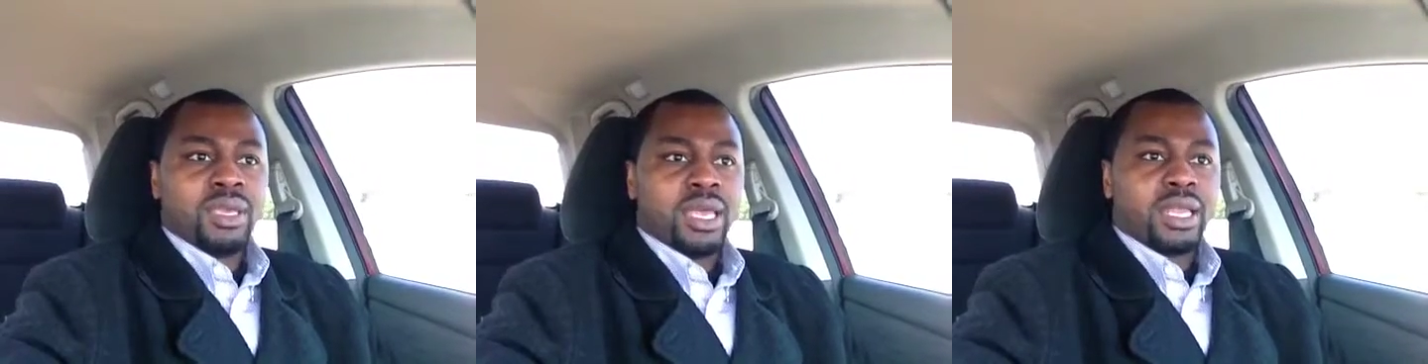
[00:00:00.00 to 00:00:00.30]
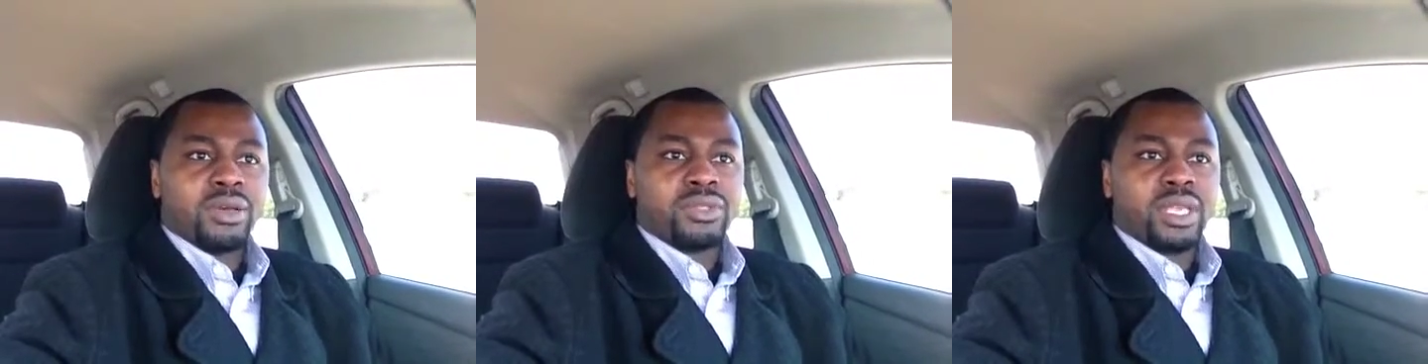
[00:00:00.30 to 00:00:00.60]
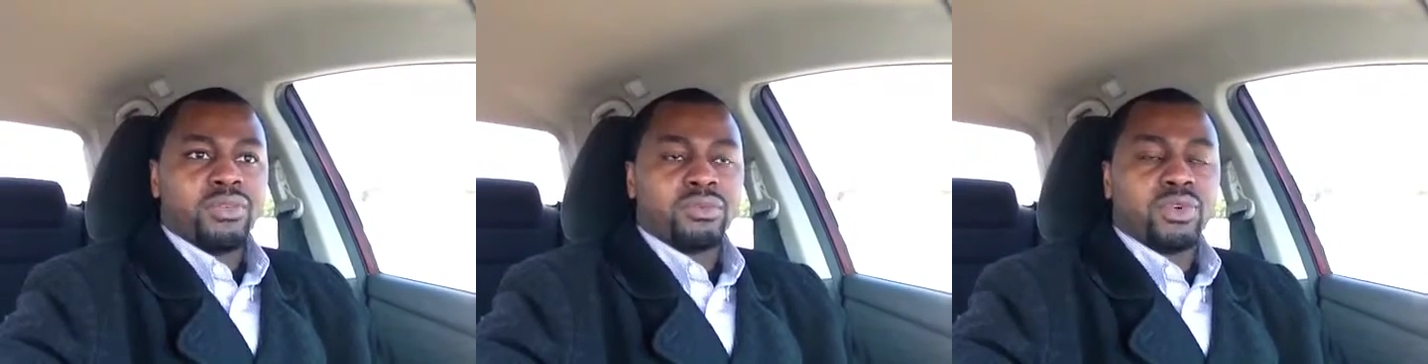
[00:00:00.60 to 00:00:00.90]
and it was
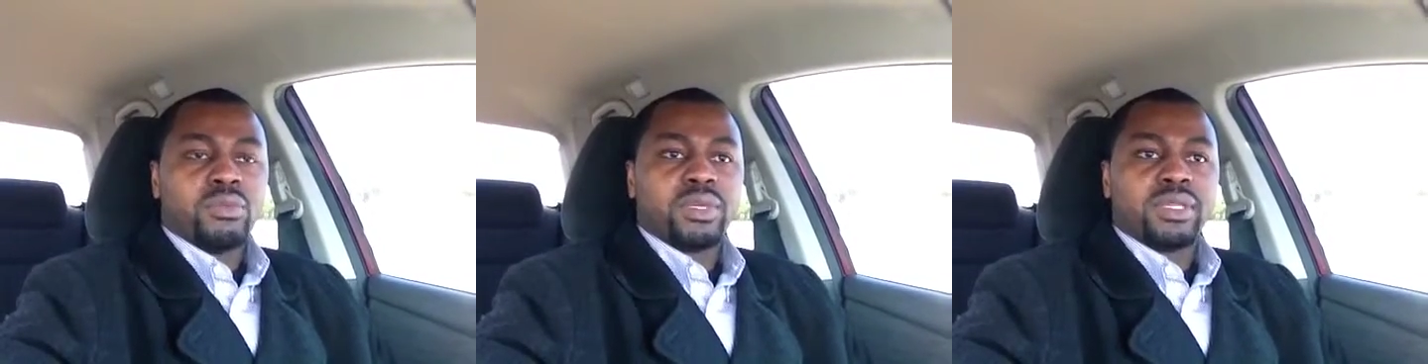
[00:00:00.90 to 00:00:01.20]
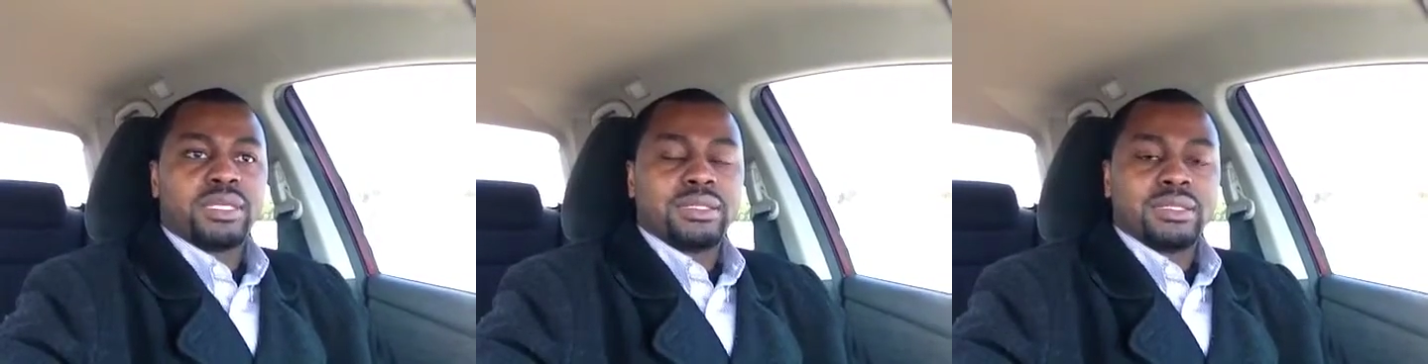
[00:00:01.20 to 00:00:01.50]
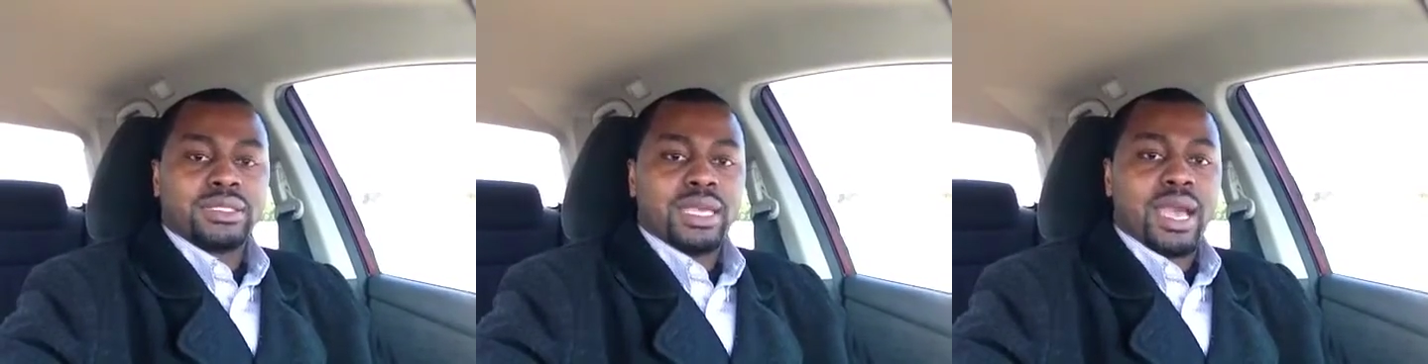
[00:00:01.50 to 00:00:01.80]
even rumored that the
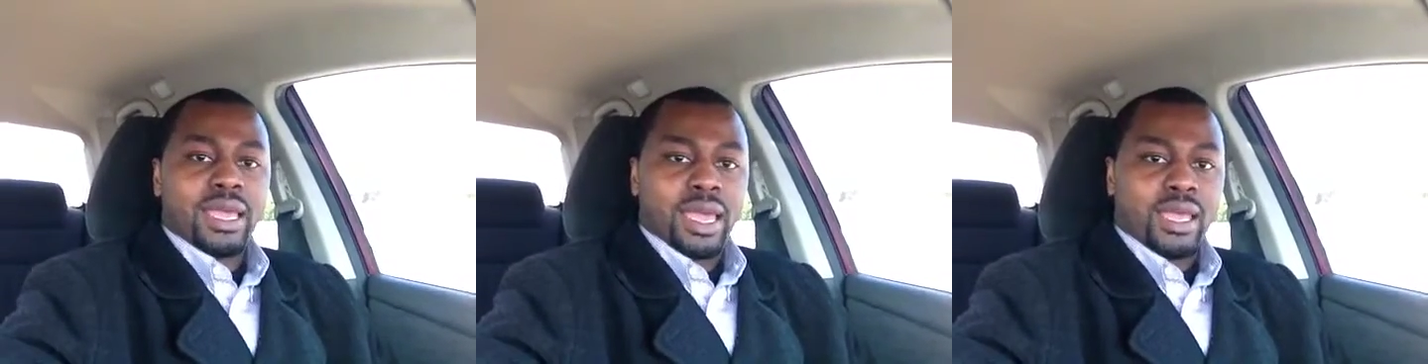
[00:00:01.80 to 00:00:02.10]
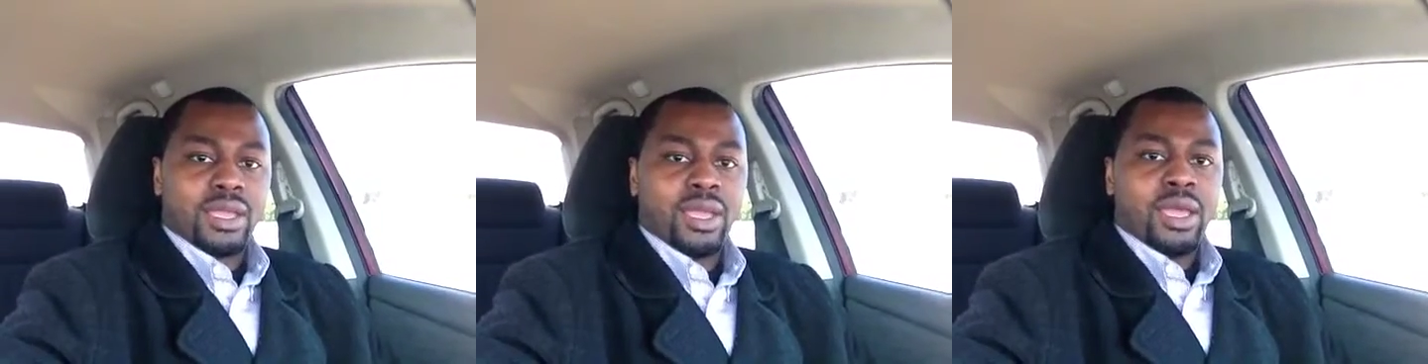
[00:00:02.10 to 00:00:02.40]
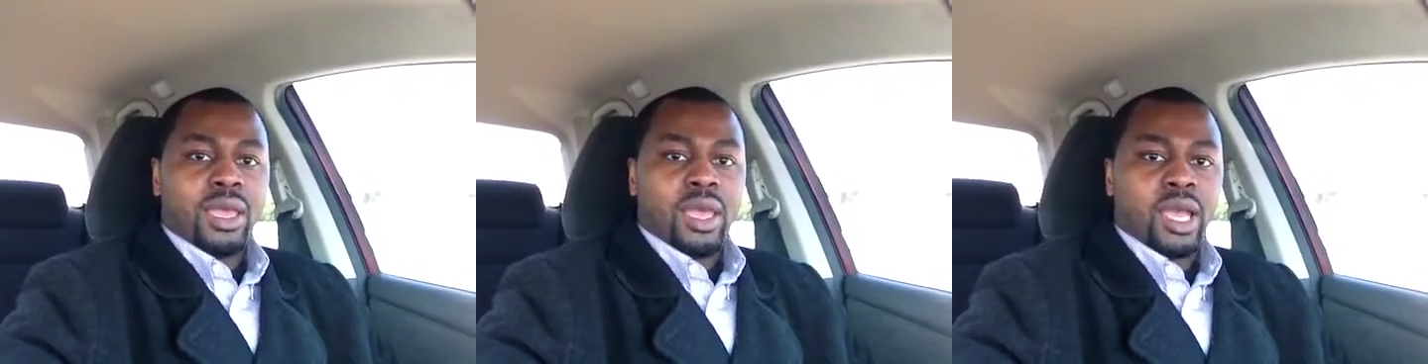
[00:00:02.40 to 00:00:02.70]
CIA
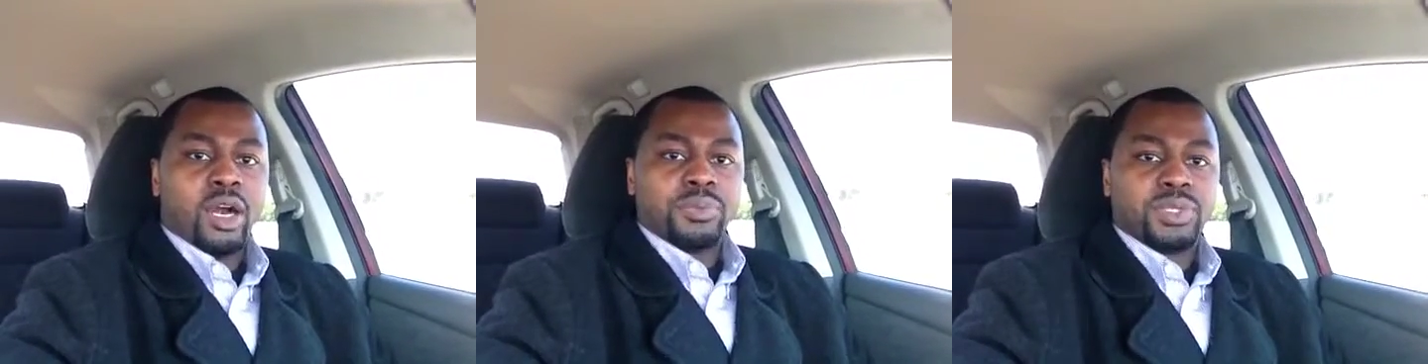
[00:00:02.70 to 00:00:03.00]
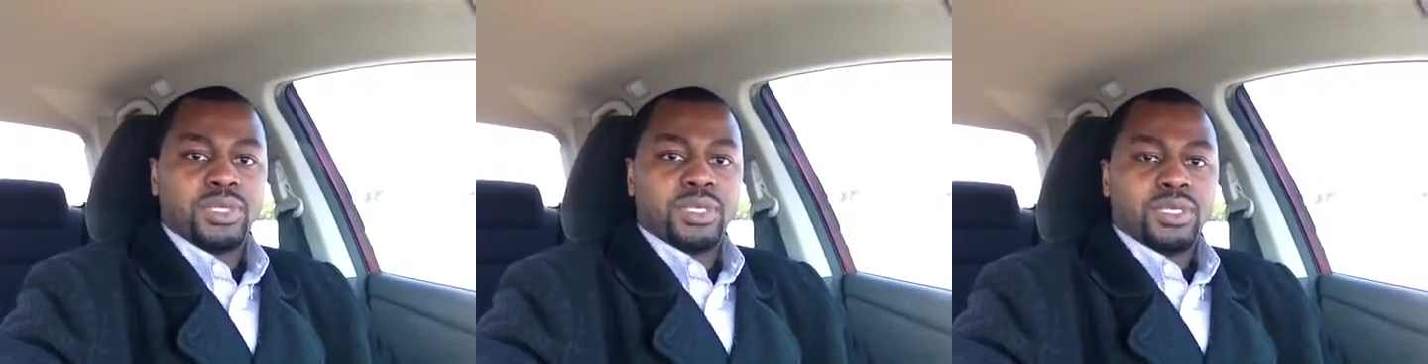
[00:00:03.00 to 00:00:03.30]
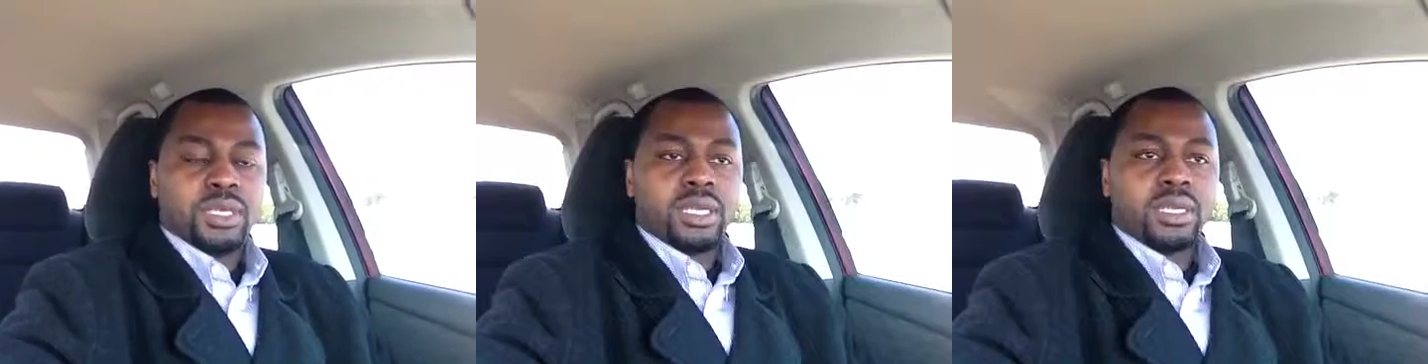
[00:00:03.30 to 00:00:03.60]
helped
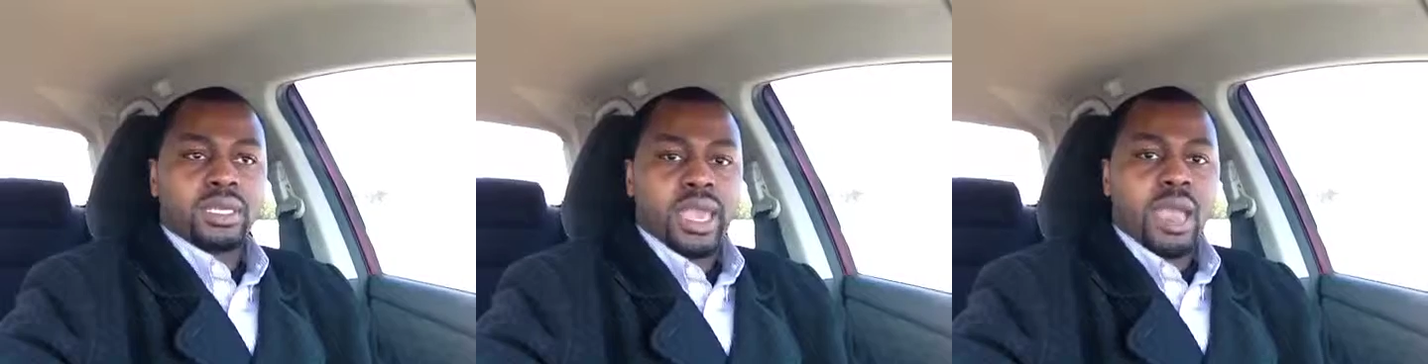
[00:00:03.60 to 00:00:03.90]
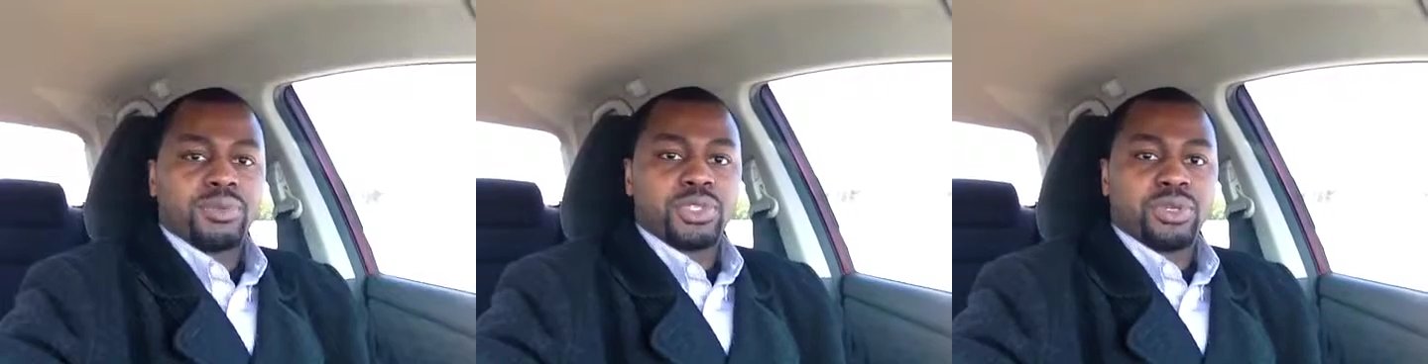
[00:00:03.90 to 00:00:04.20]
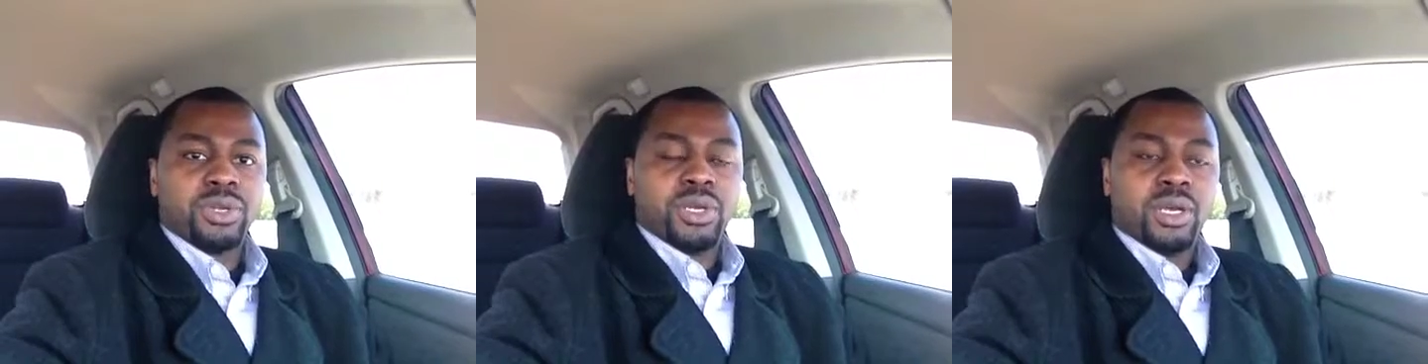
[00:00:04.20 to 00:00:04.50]
in the
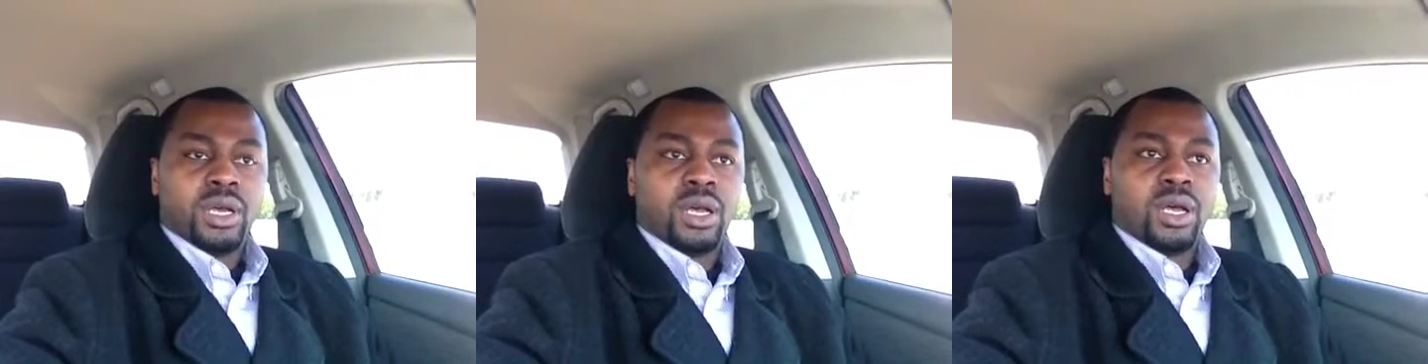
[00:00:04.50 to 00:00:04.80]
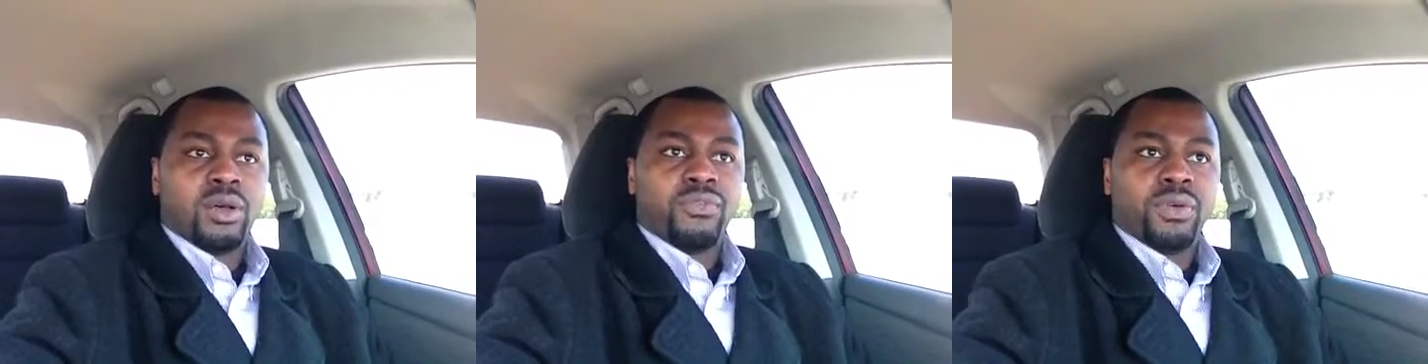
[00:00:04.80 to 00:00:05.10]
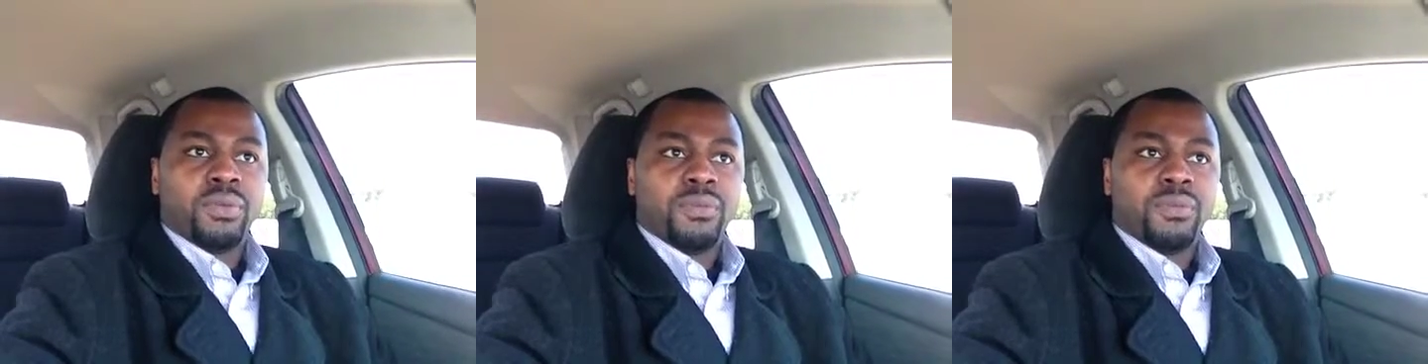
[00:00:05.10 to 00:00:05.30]
capture of